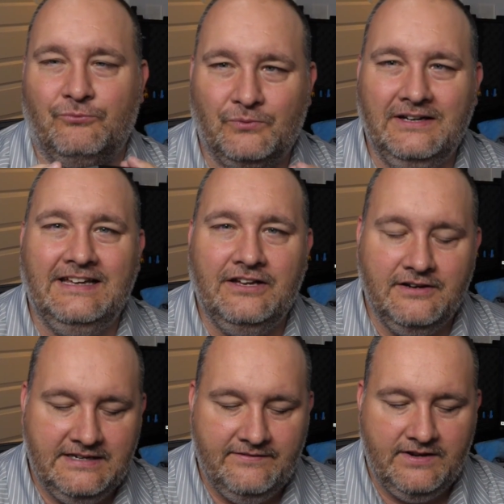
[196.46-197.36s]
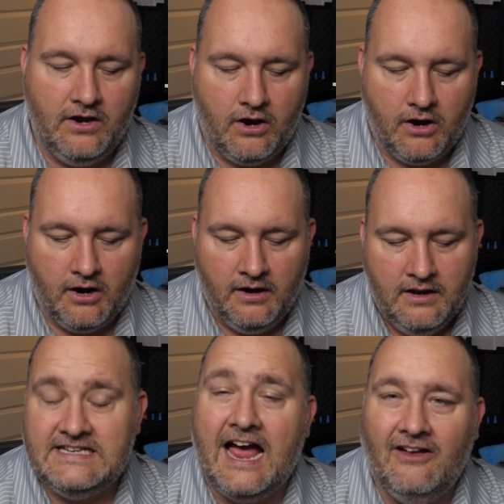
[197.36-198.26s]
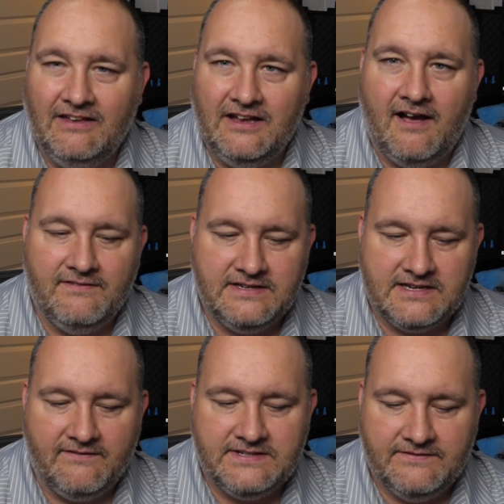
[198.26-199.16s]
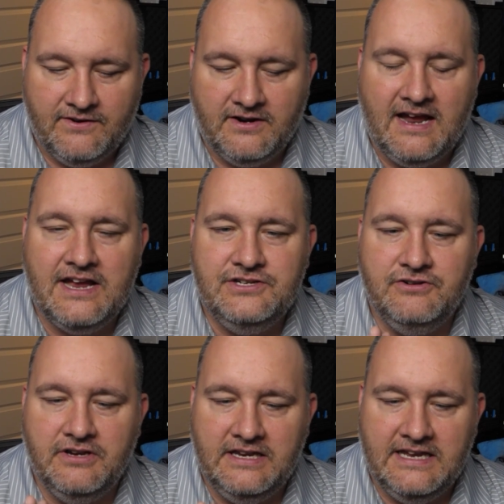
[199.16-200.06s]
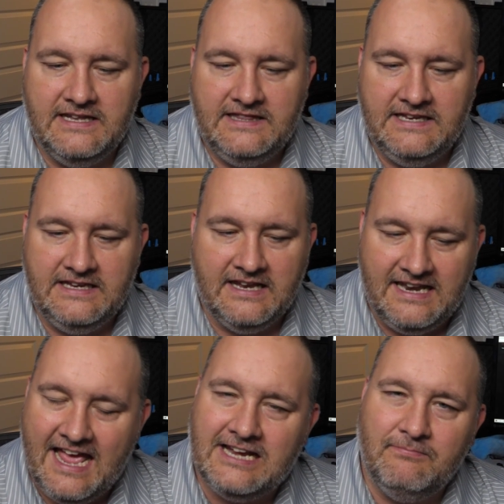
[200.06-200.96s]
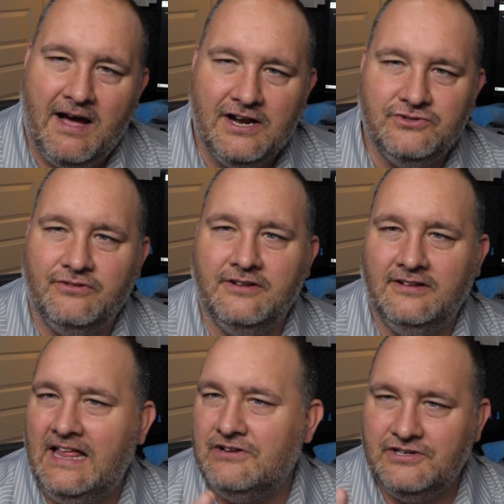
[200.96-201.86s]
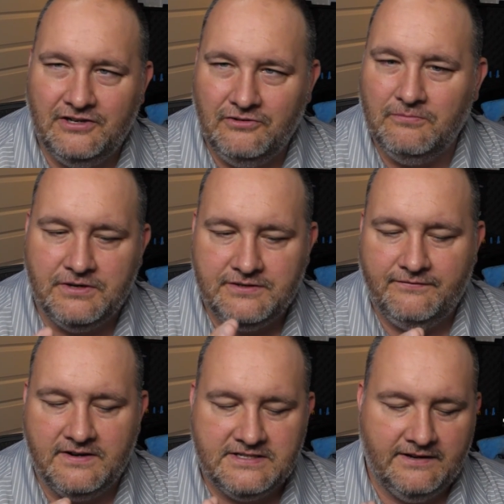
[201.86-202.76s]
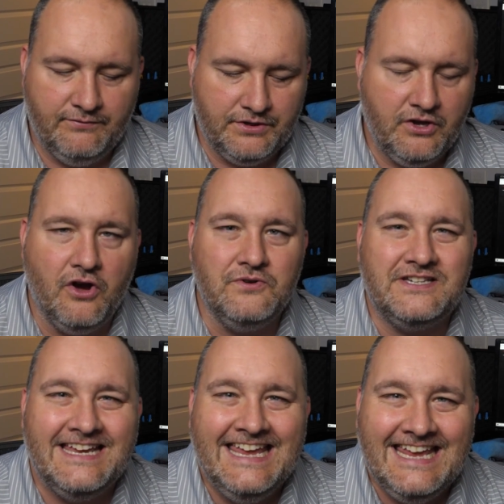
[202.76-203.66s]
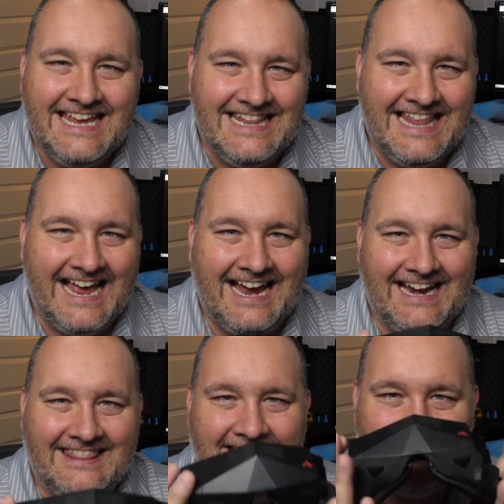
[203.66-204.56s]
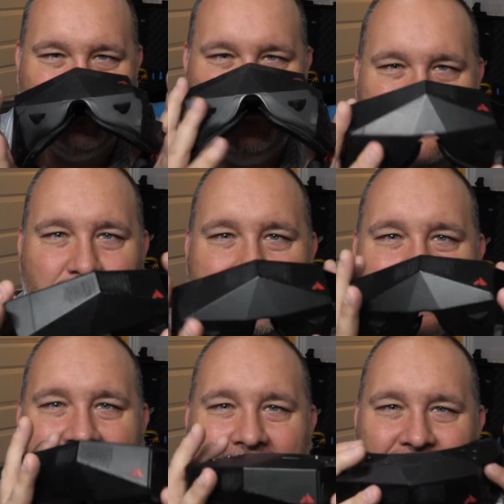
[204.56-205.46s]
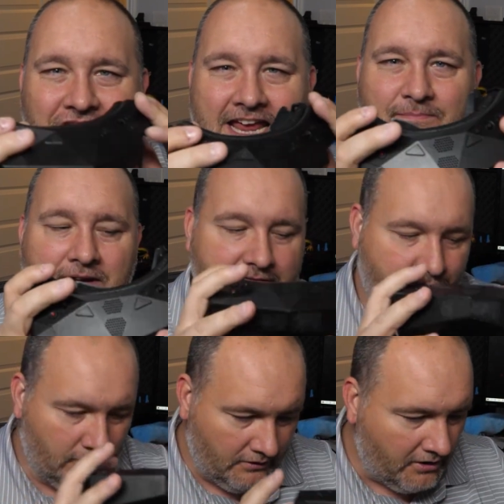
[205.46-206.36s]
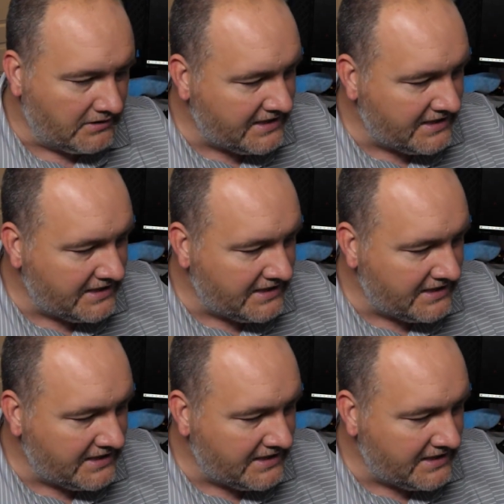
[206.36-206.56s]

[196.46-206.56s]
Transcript: really good DVR. Styling is obviously very nice. You can get the Connect module that allows you to do a bunch of fun stuff with Ghost and that kind of thing. So this was kind of the champion for a long